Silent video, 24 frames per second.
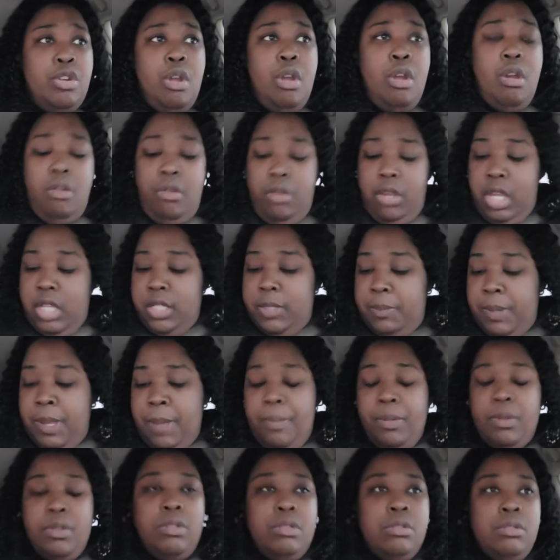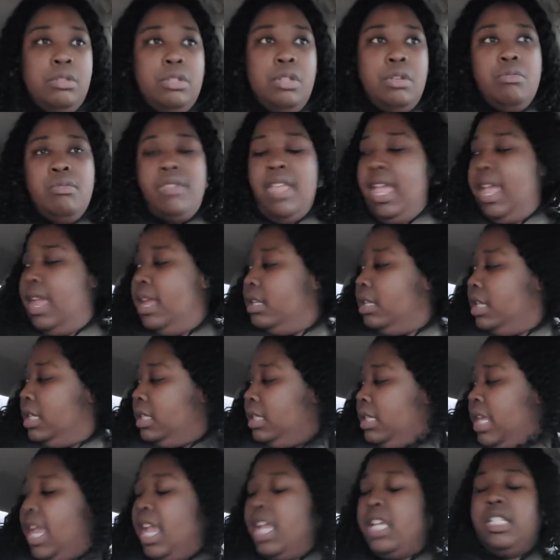know, because people do that
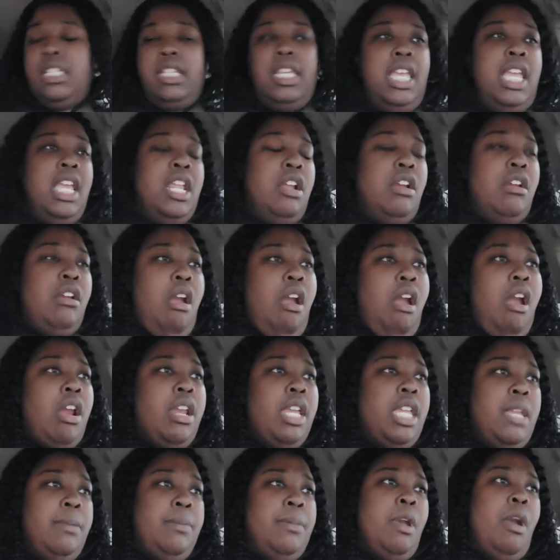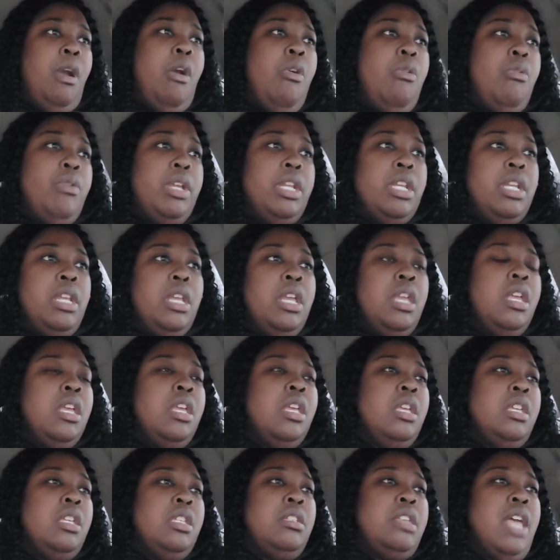these days, hit a car and keep going.
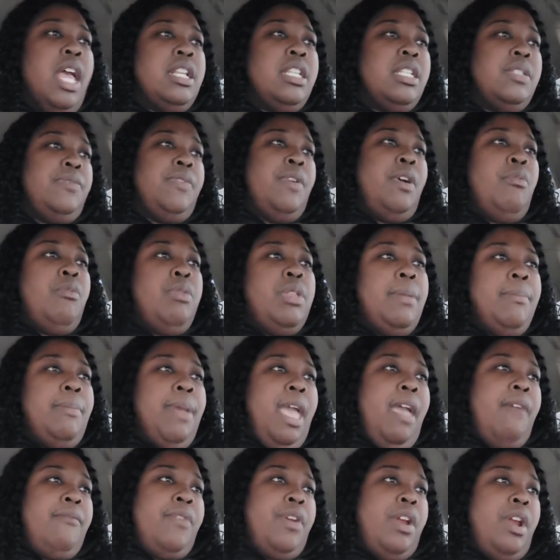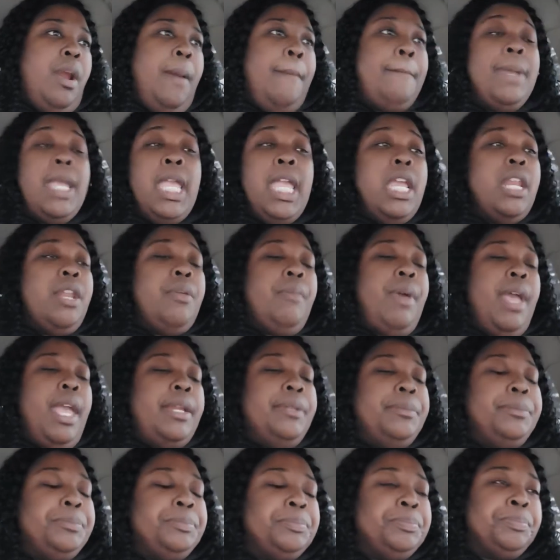So I just felt really bad for her. But
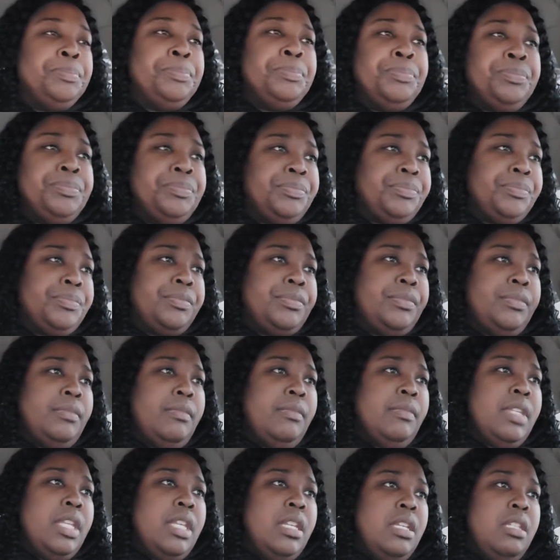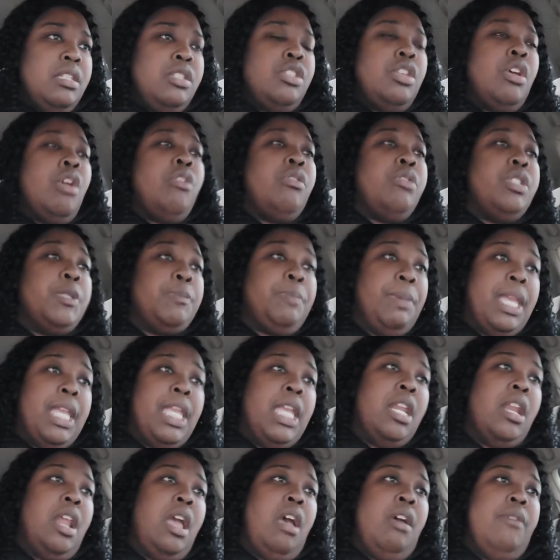anyway, so
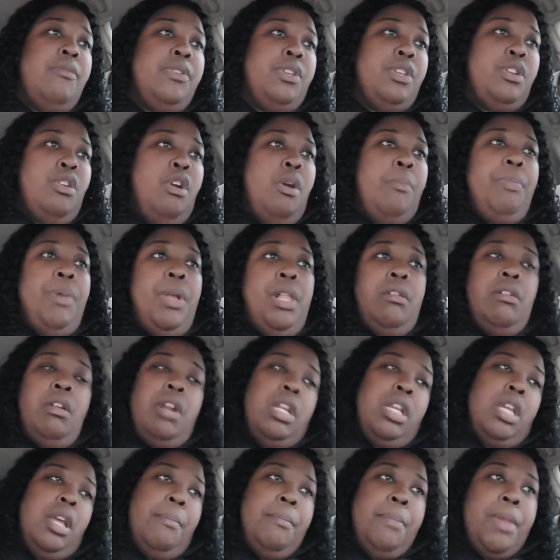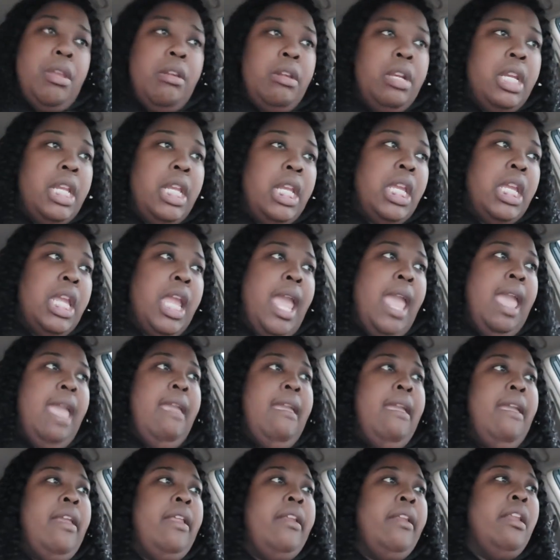speaking of, you know, pillar of the community
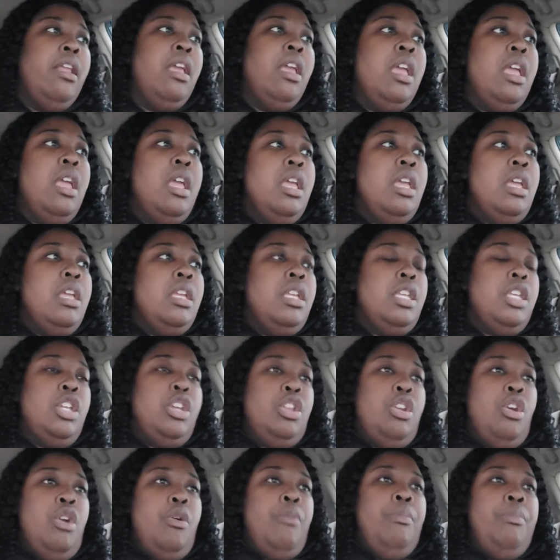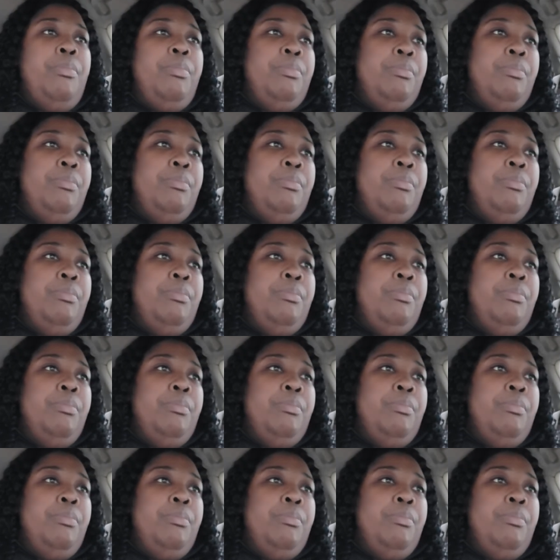and, you know,